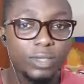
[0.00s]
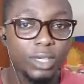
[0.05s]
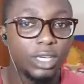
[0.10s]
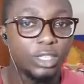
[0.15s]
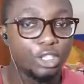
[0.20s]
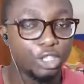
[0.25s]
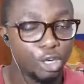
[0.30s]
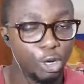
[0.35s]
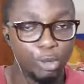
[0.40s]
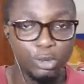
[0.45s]

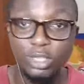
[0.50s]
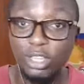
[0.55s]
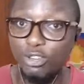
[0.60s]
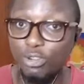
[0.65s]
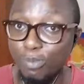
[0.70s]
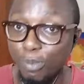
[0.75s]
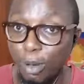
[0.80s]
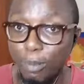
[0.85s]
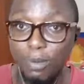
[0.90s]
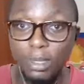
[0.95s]
You know, the
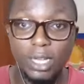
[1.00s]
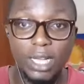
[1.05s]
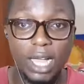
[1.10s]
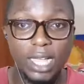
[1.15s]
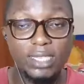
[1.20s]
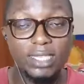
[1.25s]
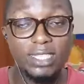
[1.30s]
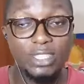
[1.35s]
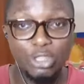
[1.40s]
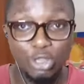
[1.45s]

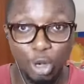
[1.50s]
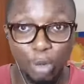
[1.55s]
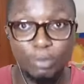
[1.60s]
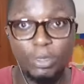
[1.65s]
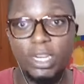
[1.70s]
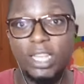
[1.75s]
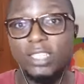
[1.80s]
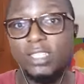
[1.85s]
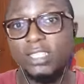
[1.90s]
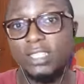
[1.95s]
Republicans
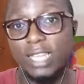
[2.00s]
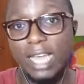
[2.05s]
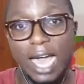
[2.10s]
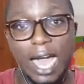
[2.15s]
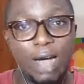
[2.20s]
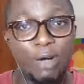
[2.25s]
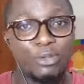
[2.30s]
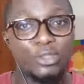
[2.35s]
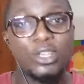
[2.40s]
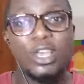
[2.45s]
dominate the
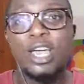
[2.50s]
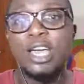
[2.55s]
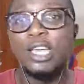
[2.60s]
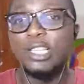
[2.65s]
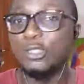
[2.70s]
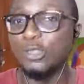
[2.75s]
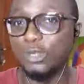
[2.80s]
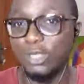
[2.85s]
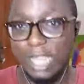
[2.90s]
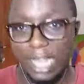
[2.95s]
House,
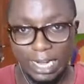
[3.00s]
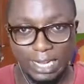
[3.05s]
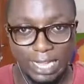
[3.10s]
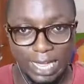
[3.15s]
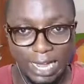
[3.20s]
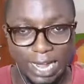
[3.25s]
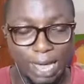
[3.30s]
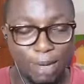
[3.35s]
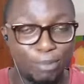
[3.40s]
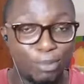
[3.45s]
so that
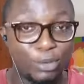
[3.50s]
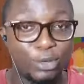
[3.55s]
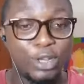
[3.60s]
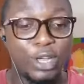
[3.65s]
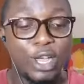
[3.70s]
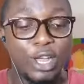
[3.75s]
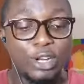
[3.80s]
can happen.